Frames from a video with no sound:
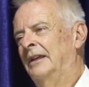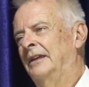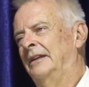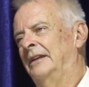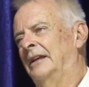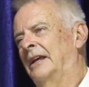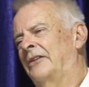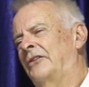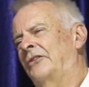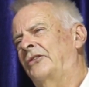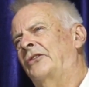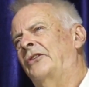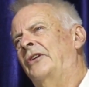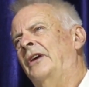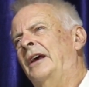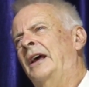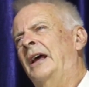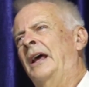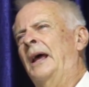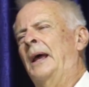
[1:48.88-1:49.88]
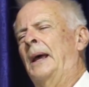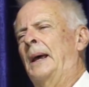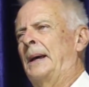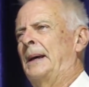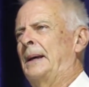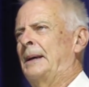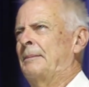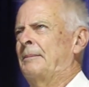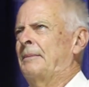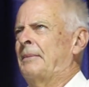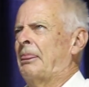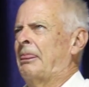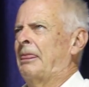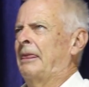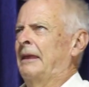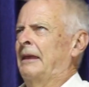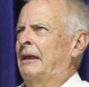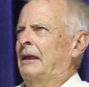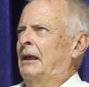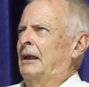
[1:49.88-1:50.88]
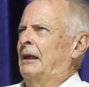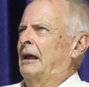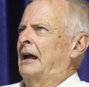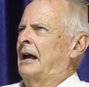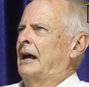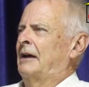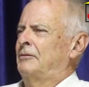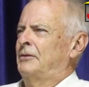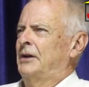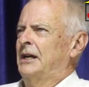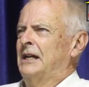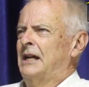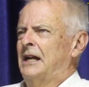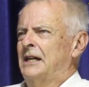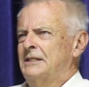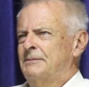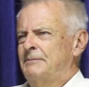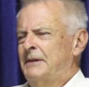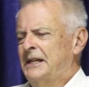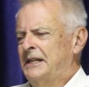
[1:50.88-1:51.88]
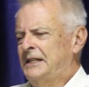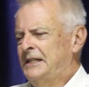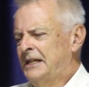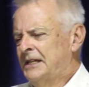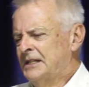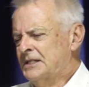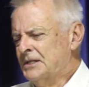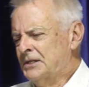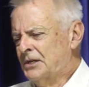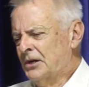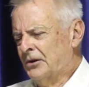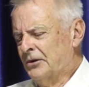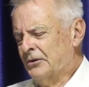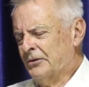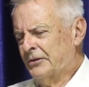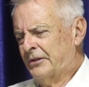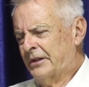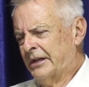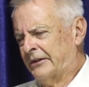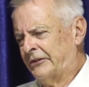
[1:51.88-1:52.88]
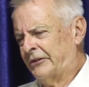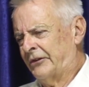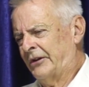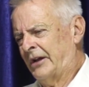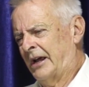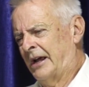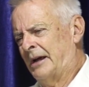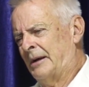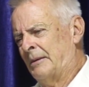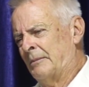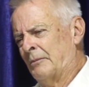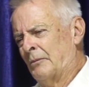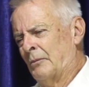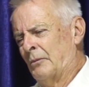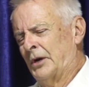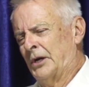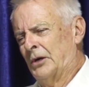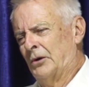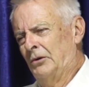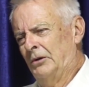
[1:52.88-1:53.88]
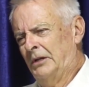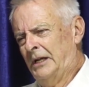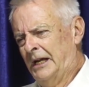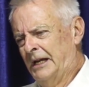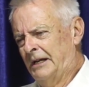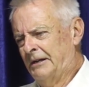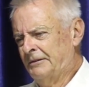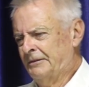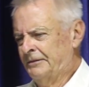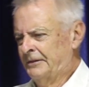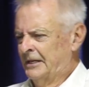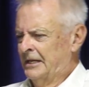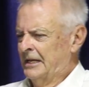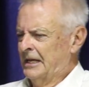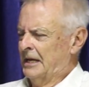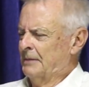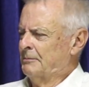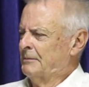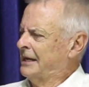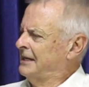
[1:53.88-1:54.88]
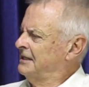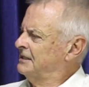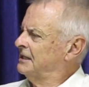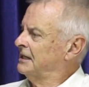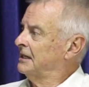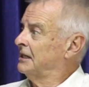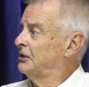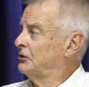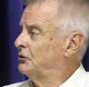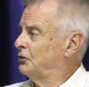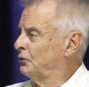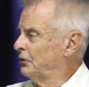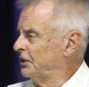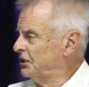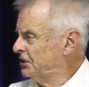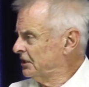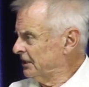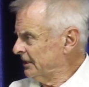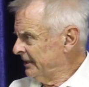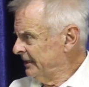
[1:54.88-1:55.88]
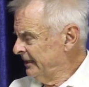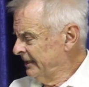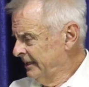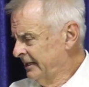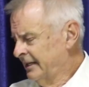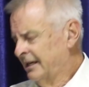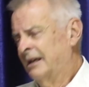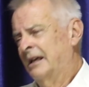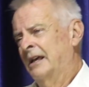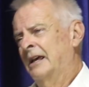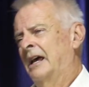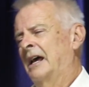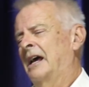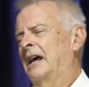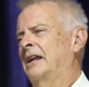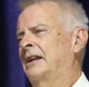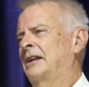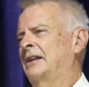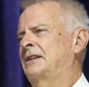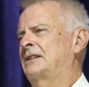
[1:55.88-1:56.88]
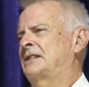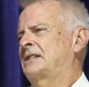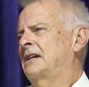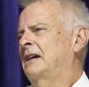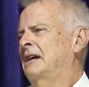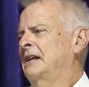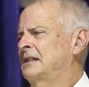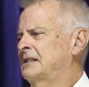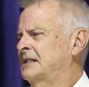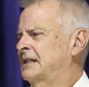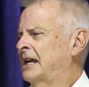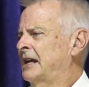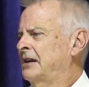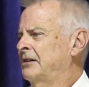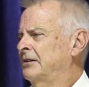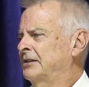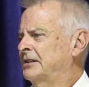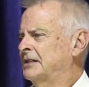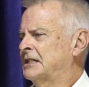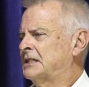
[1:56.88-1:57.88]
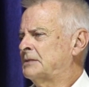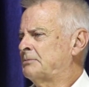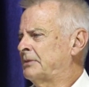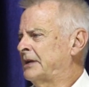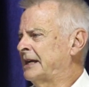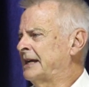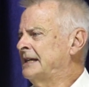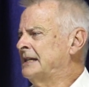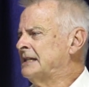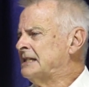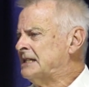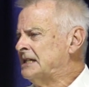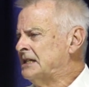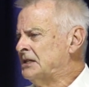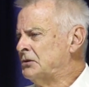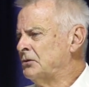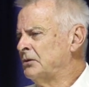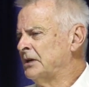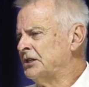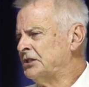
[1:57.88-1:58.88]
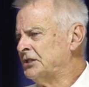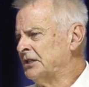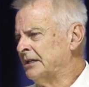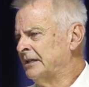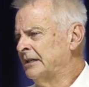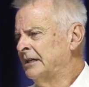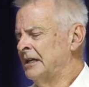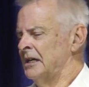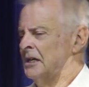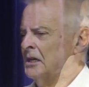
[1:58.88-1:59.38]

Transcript: Yes. I realized many years ago that we all have amazing intuition, and science cannot explain this intuition,